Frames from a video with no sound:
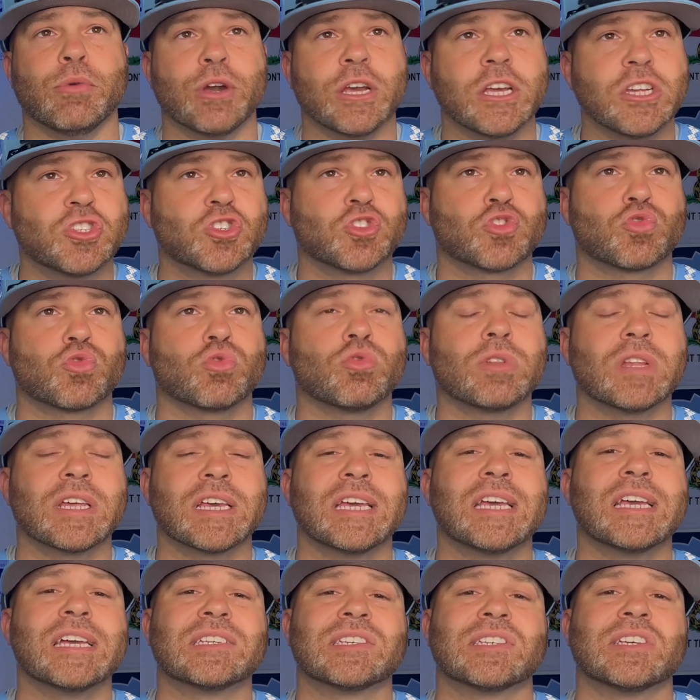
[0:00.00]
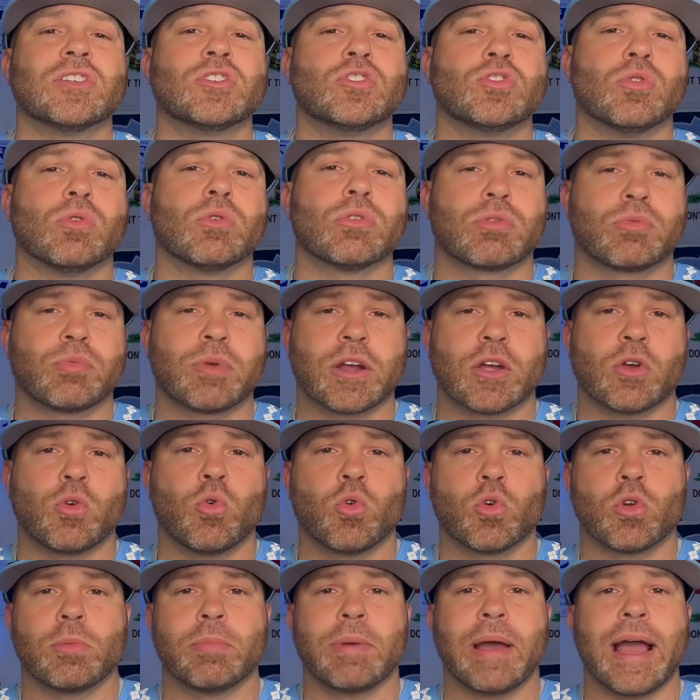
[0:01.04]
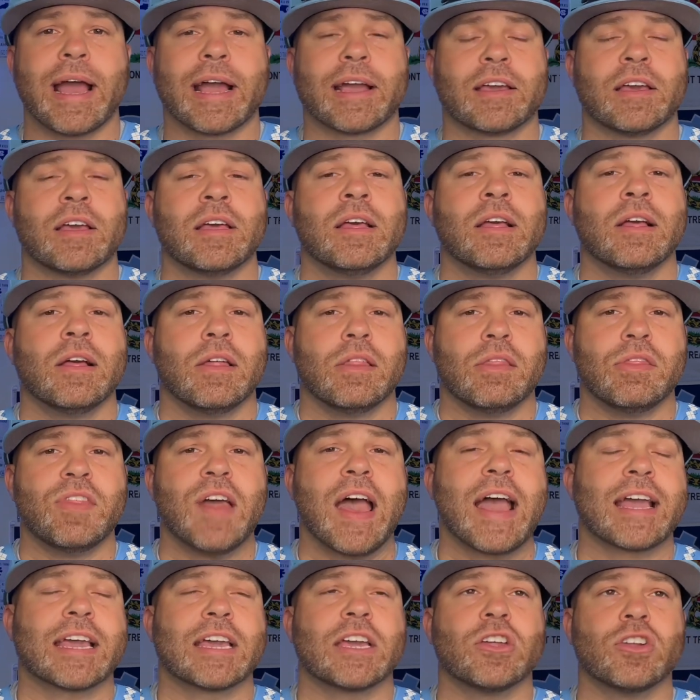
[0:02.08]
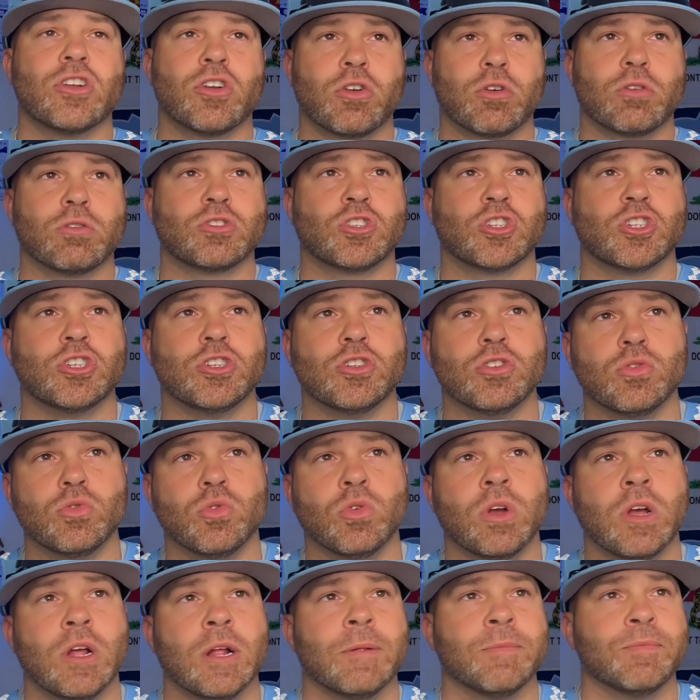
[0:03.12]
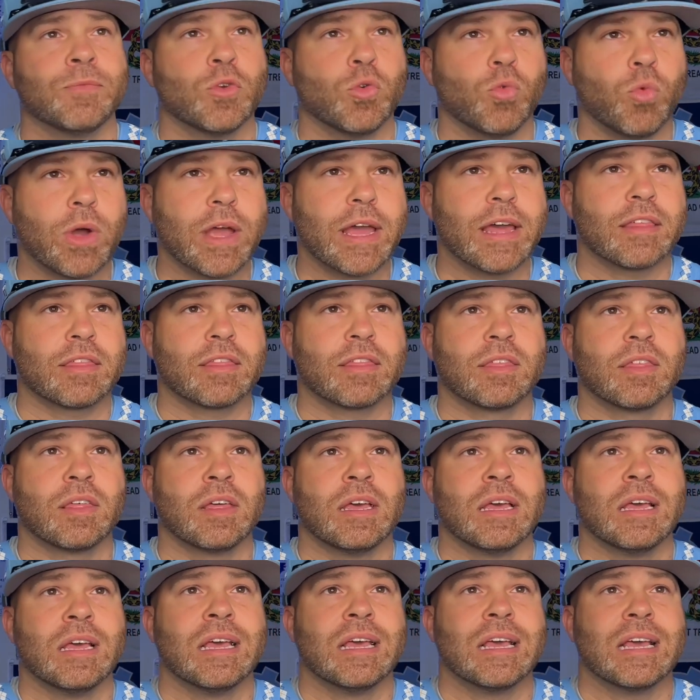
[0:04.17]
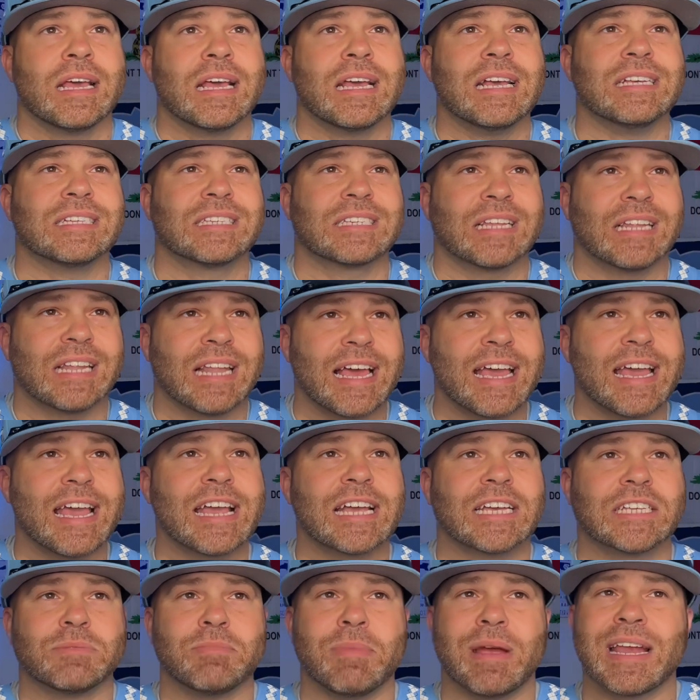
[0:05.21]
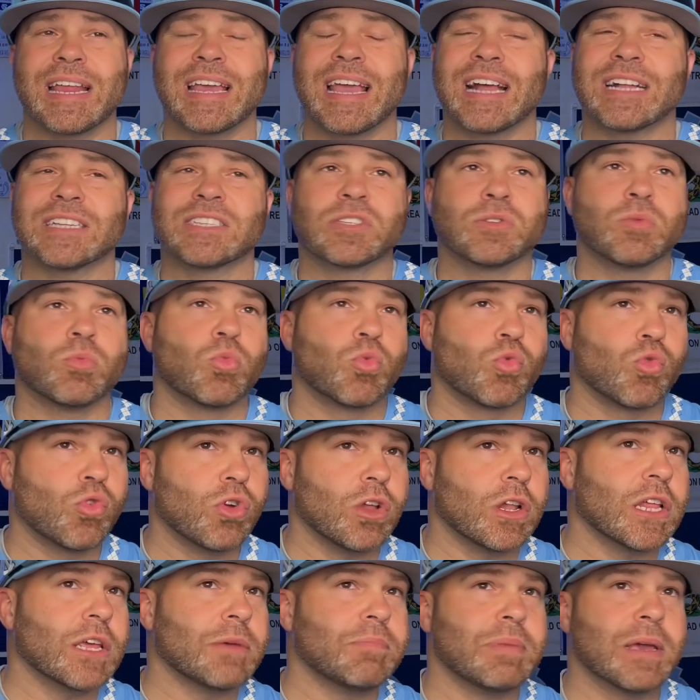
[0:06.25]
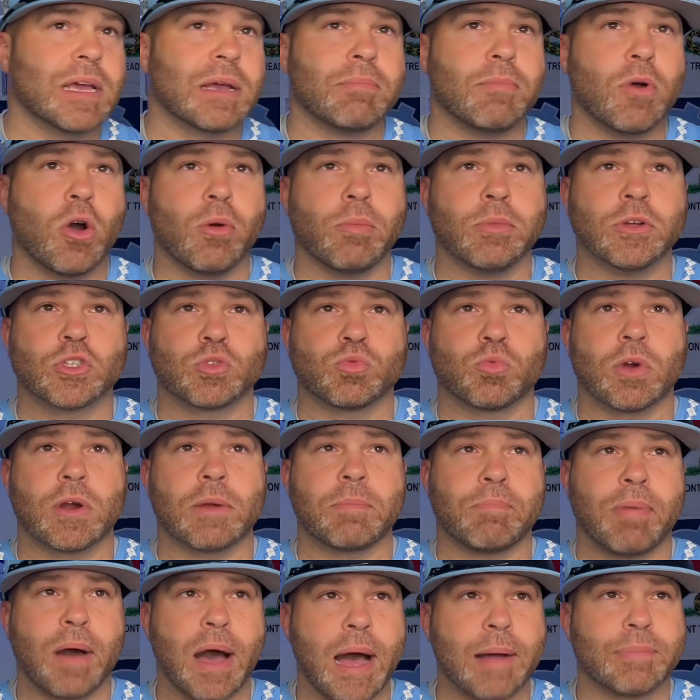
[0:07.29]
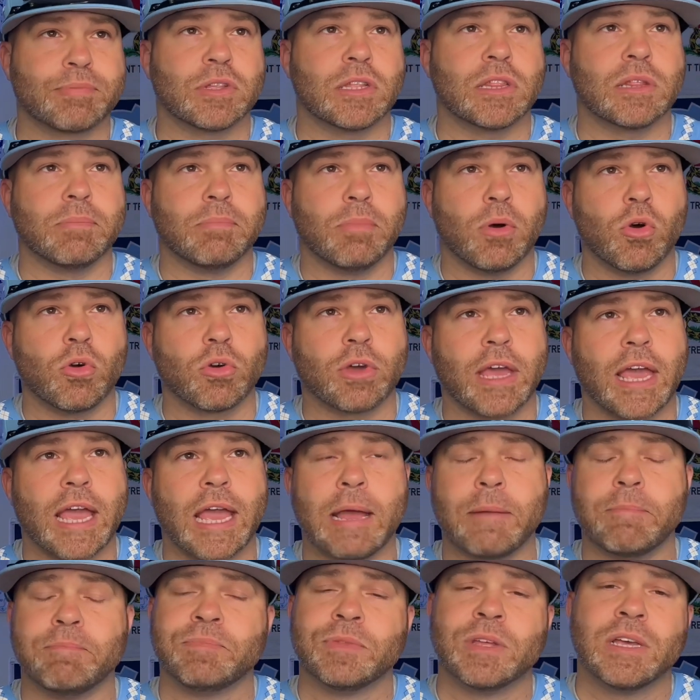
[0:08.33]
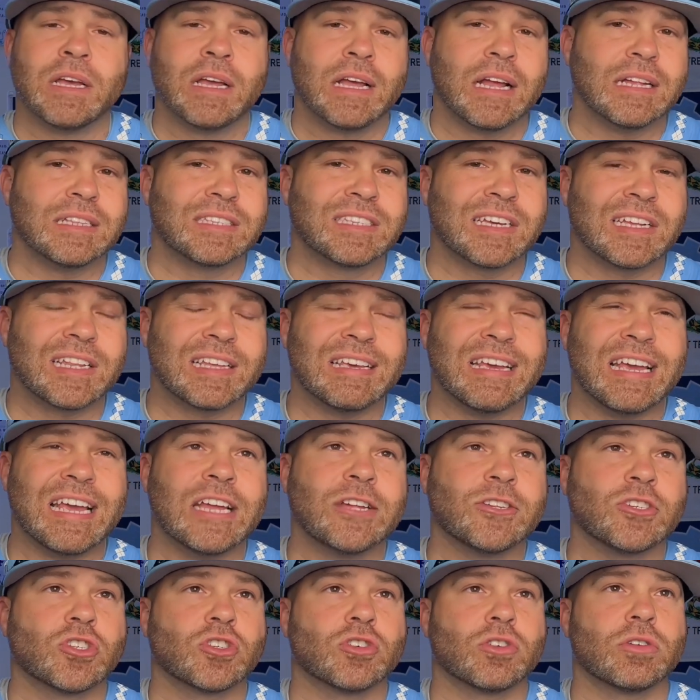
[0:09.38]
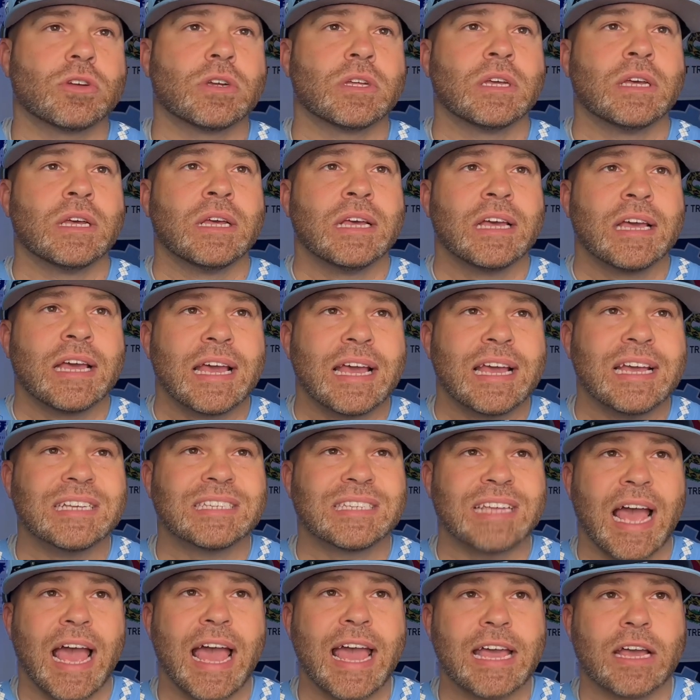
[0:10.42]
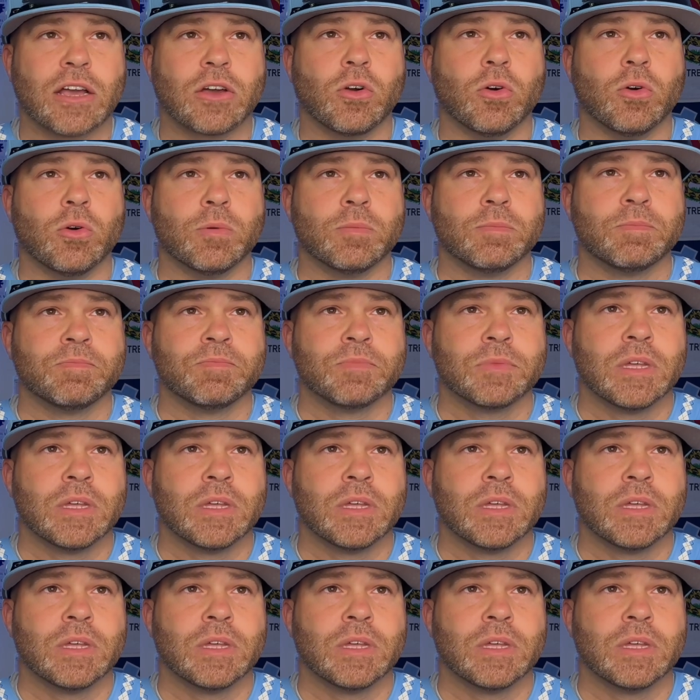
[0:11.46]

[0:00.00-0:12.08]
He truly is a dual threat quarterback that can hurt you with his legs, man. He had some really big moments where he popped in the bowl game until he injured his ankle.